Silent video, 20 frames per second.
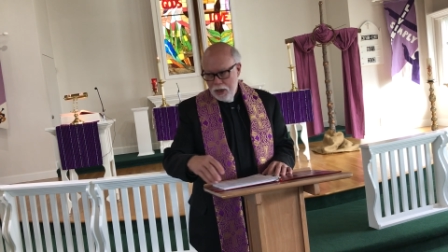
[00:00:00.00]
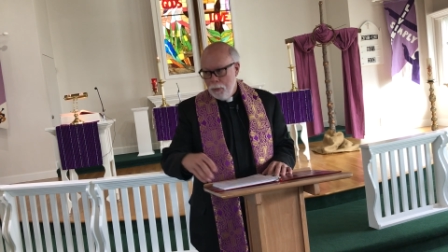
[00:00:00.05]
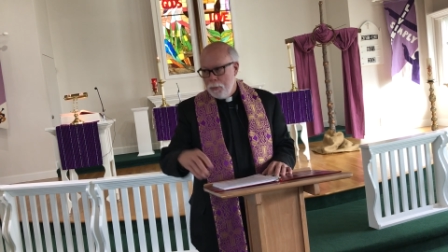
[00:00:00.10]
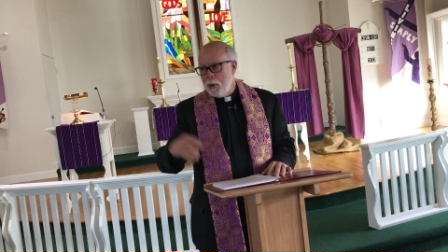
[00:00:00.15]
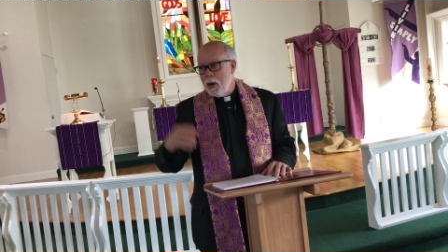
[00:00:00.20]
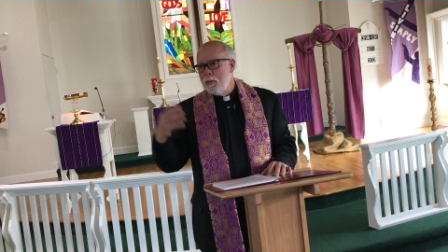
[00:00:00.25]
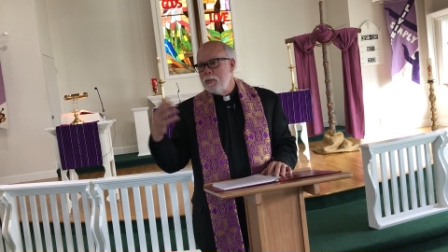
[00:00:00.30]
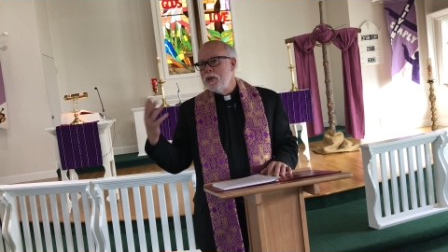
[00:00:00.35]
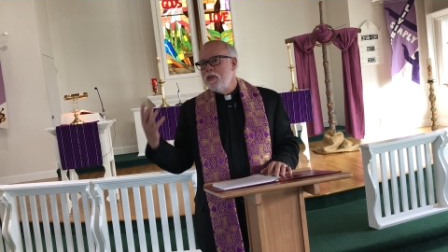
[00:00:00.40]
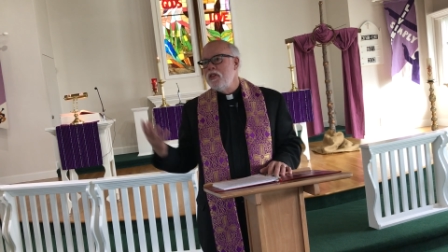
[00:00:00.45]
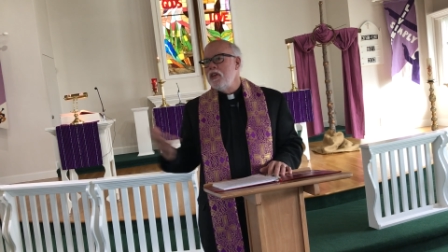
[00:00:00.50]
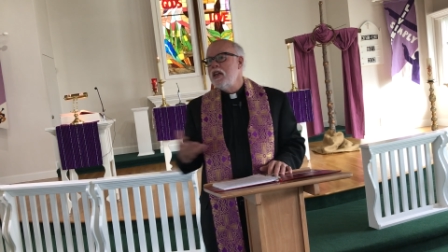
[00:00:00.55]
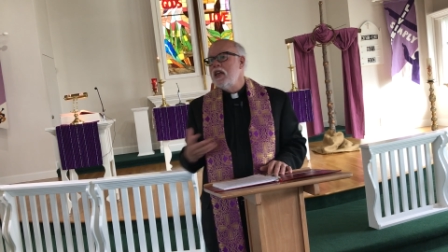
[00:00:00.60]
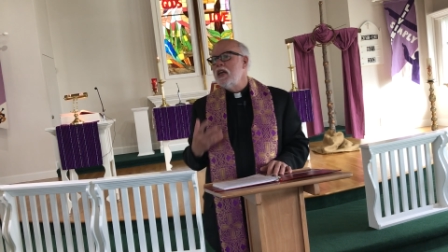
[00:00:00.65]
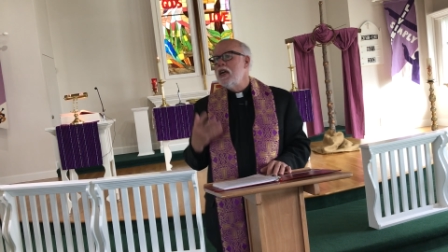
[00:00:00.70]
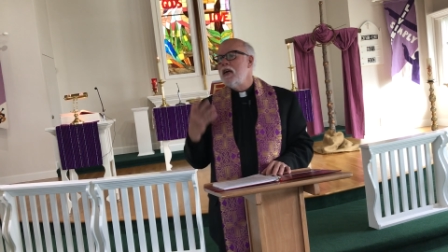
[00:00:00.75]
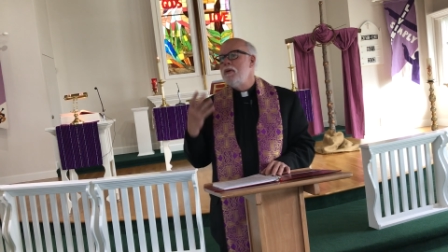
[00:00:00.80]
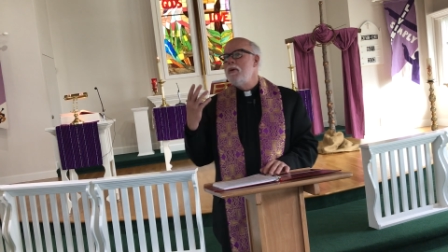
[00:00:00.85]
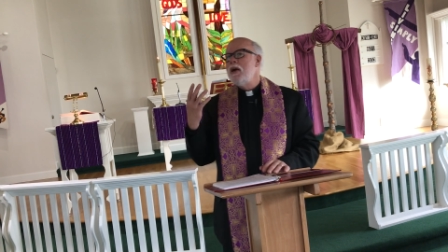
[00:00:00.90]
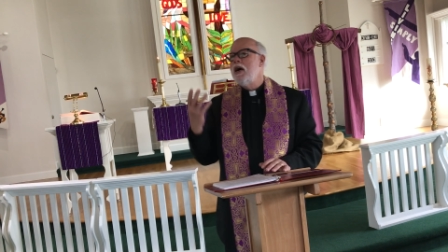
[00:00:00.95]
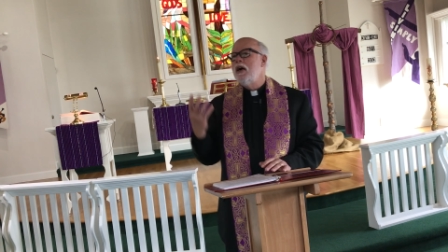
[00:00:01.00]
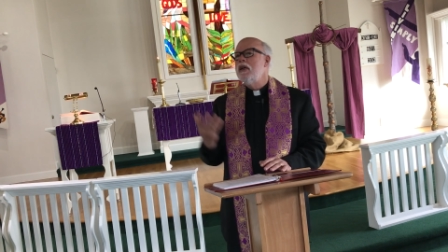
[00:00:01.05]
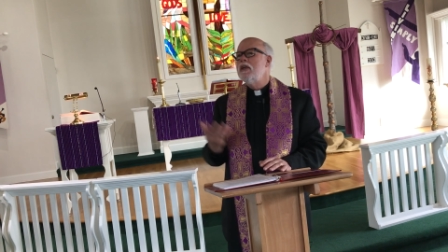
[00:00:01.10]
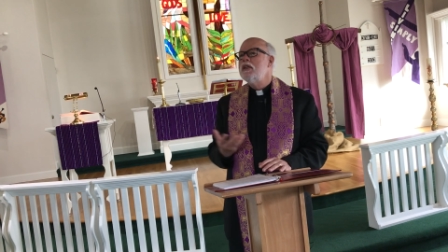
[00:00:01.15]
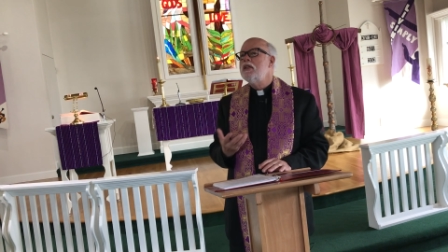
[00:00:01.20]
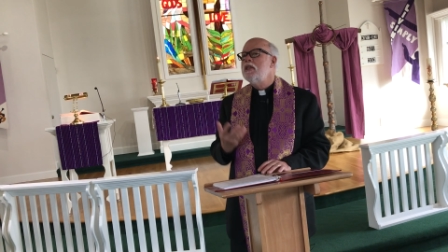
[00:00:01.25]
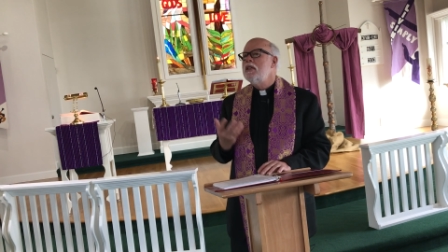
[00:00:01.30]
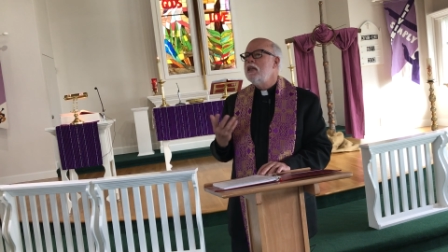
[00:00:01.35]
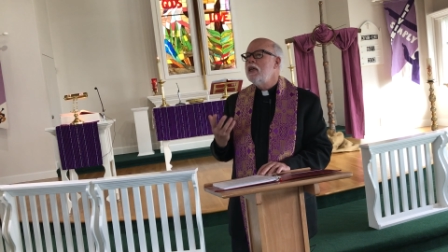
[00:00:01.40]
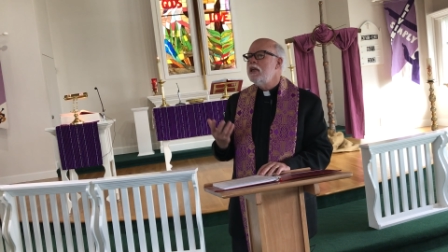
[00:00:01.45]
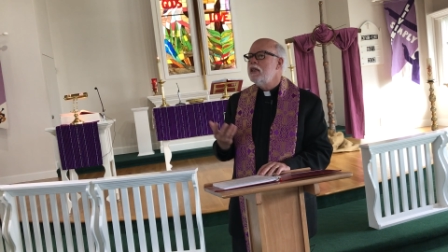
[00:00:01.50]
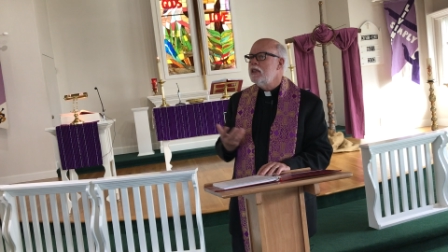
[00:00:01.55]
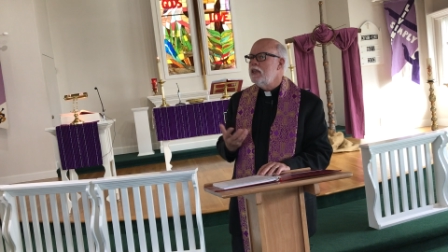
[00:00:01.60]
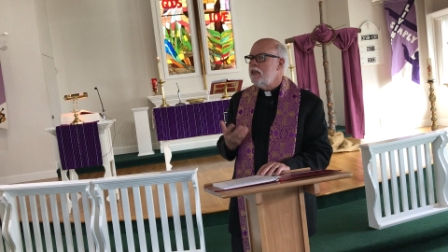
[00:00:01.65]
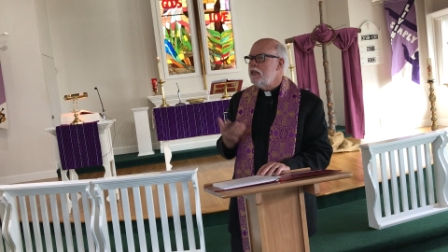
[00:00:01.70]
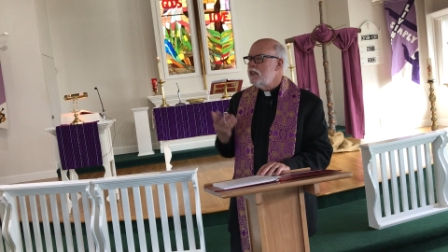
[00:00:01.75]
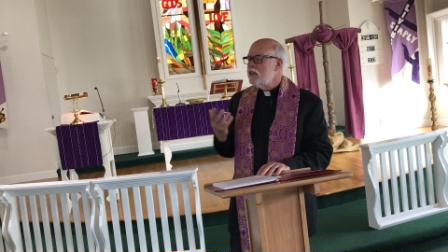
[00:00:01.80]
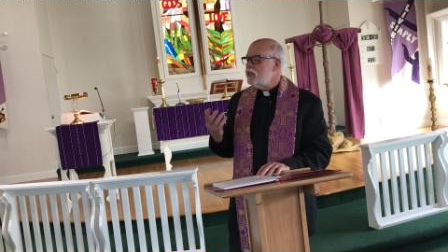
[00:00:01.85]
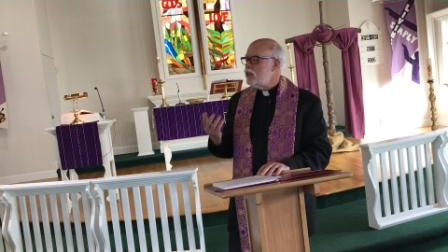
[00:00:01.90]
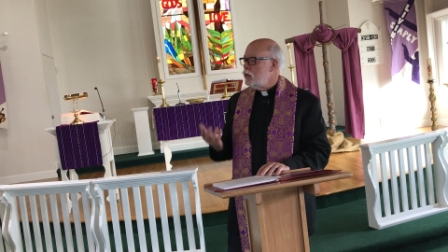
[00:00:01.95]
You're probably thinking about
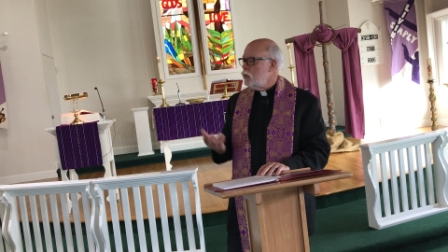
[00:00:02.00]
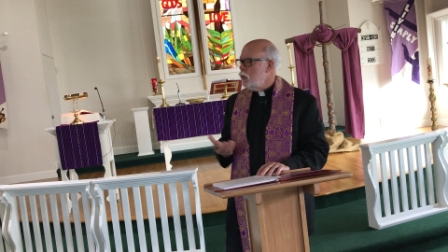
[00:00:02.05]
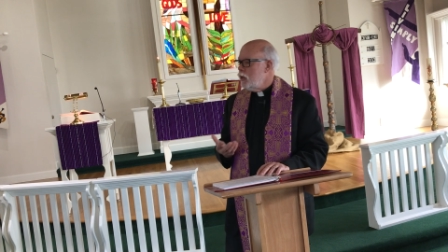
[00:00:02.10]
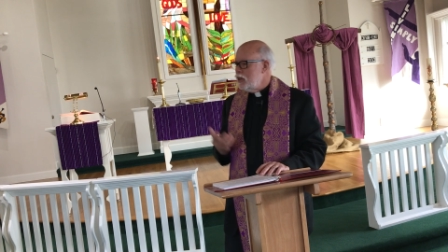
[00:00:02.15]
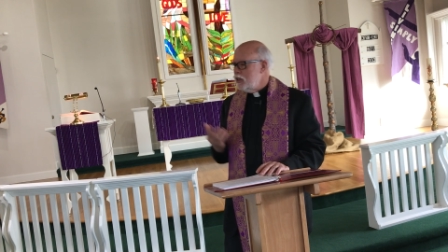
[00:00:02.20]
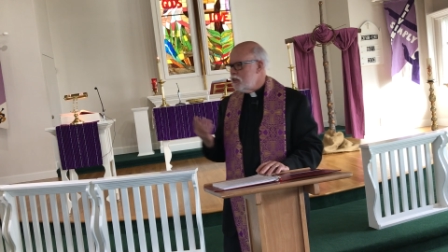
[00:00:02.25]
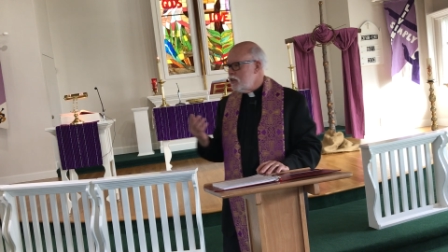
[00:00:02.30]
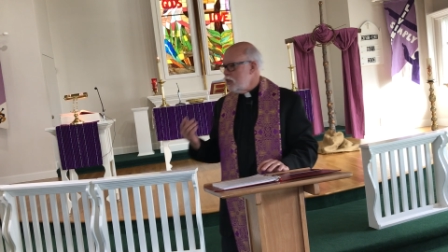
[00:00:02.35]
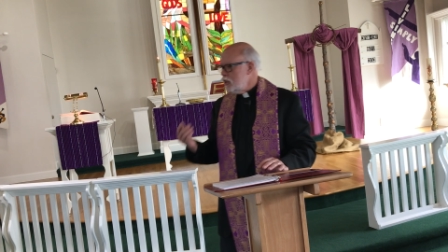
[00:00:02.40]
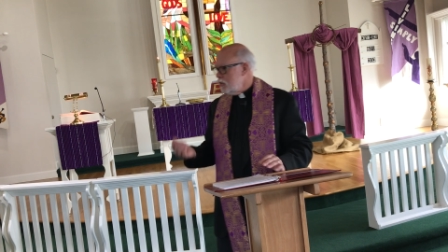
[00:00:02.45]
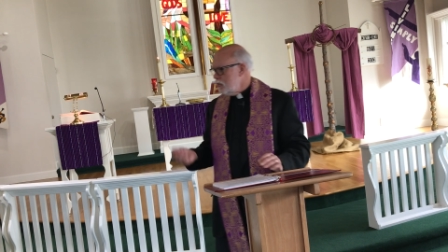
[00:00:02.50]
cleanliness in ways that